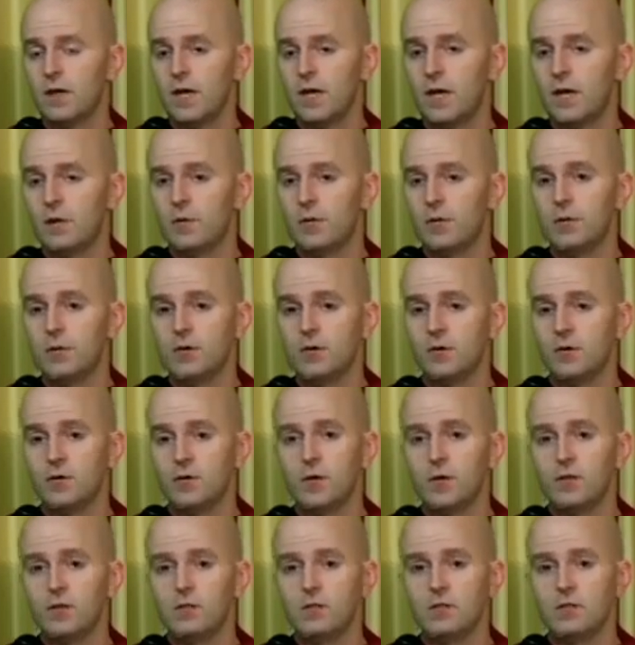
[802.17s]
and we learn
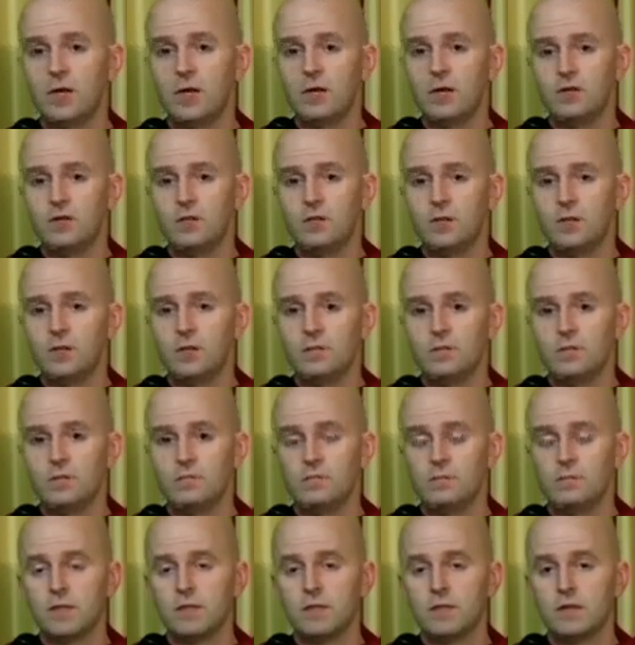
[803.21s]
about the danger
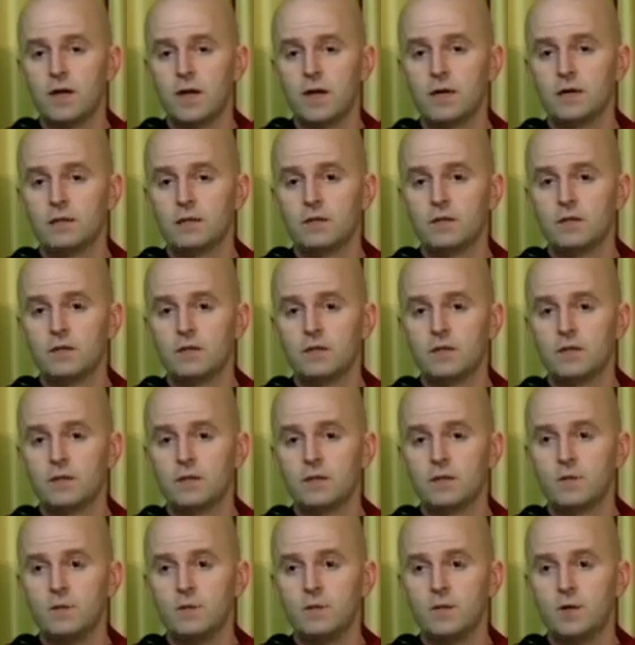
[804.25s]
in that,
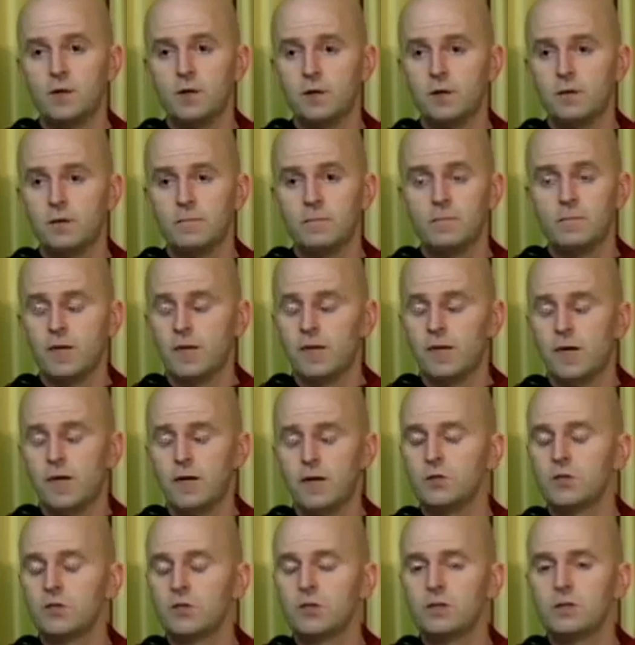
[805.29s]
we learn how
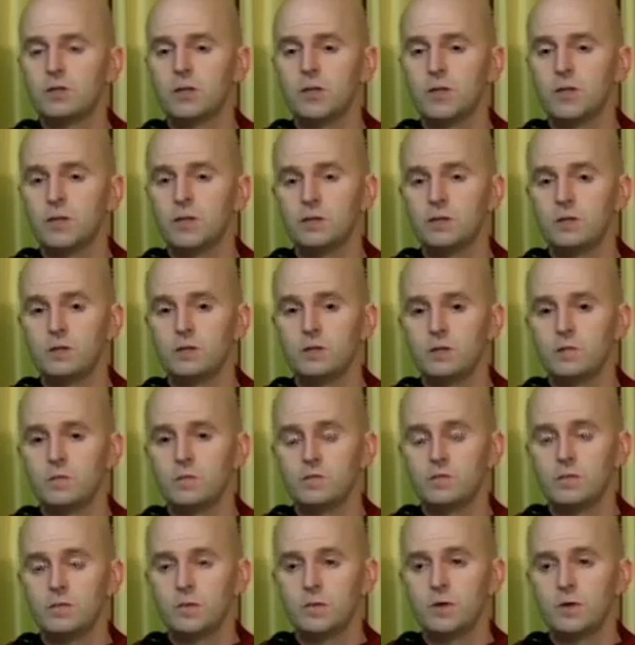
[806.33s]
it just leads
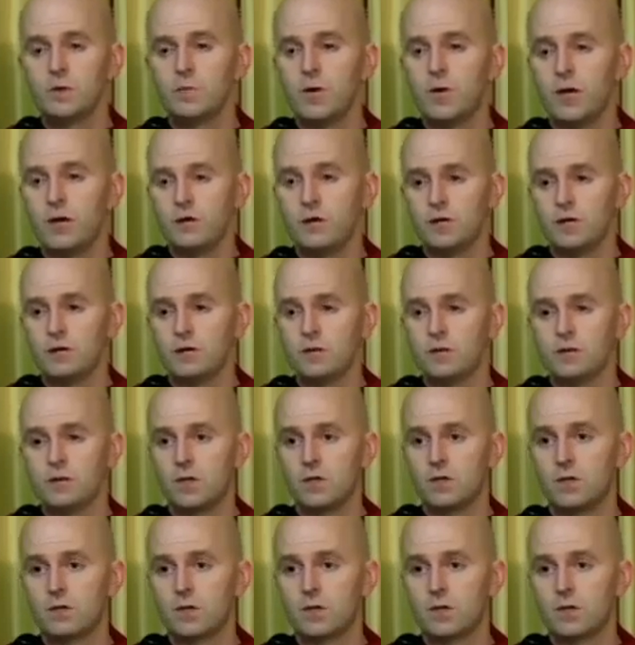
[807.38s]
to a bad
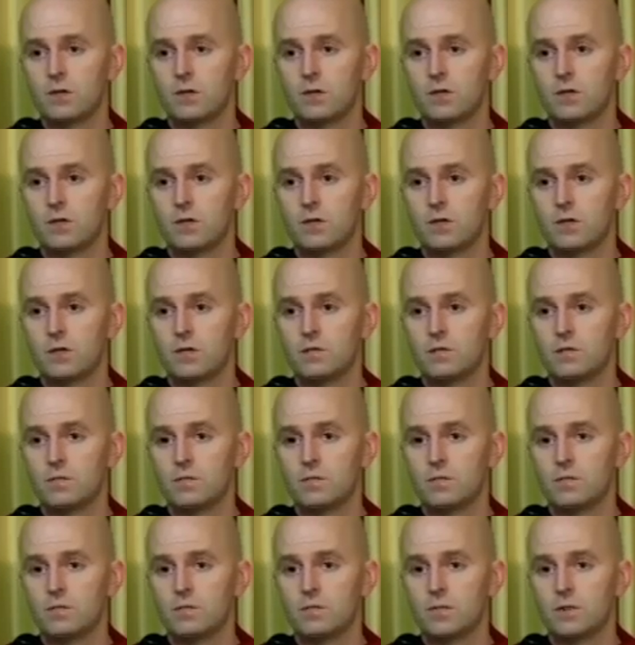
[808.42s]
destination,
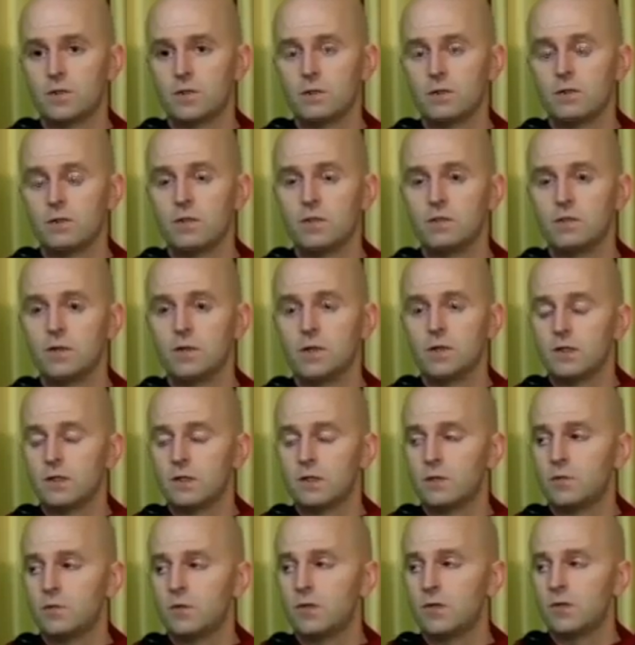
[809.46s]
that it leads
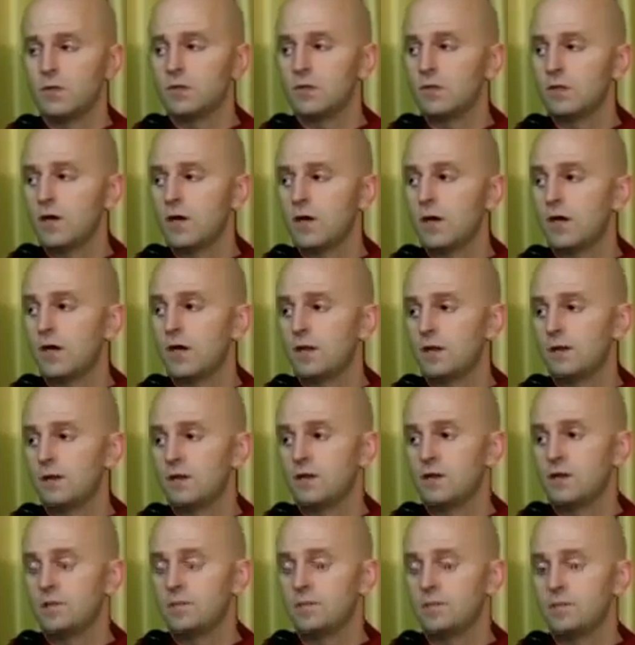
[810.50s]
to being tied
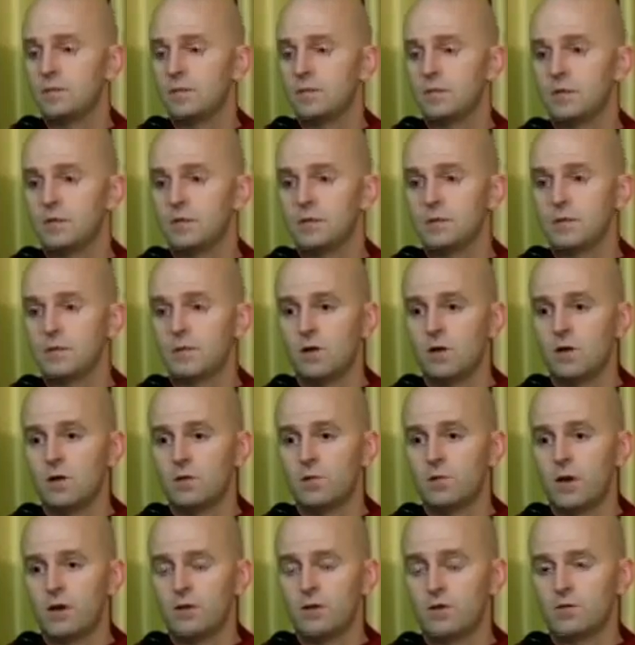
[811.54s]
to this long
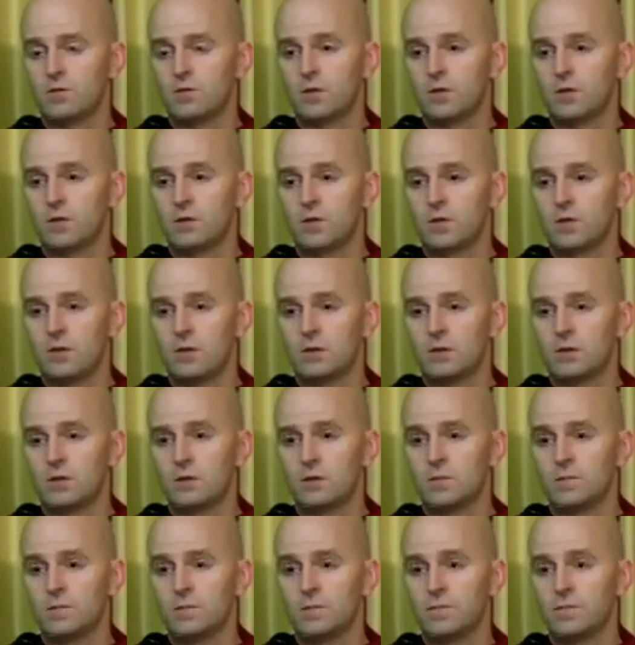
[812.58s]
round of samsara.
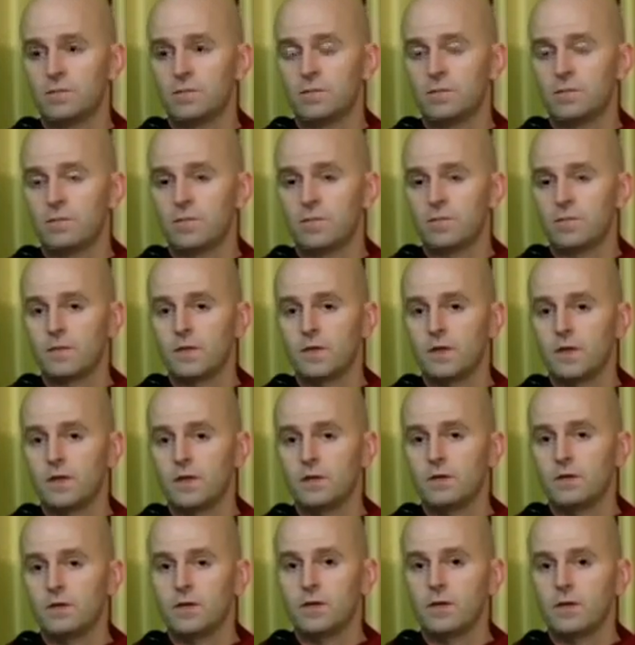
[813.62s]

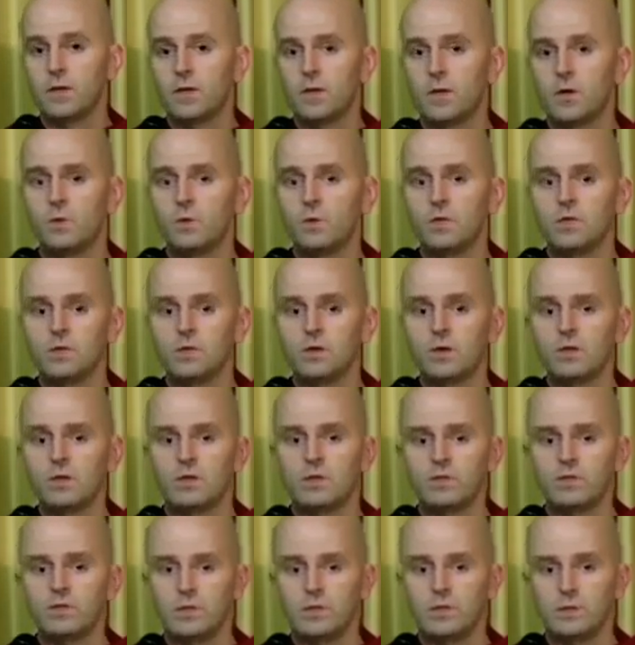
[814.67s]
Then we start to
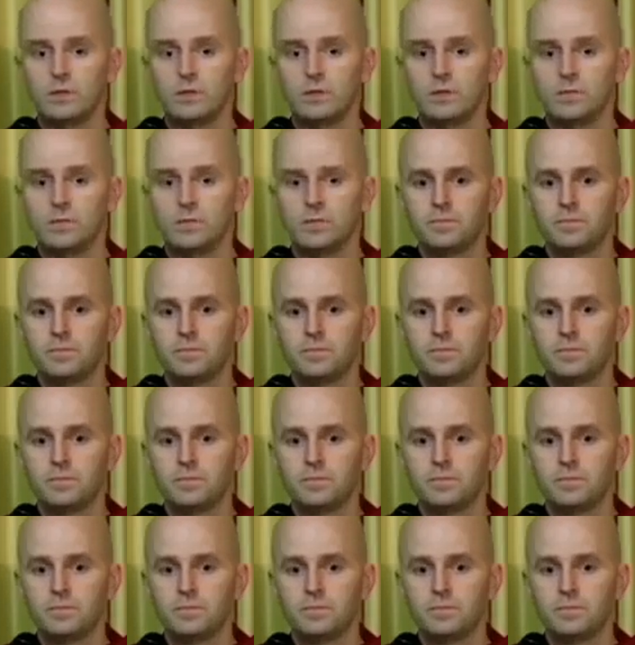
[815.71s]
feel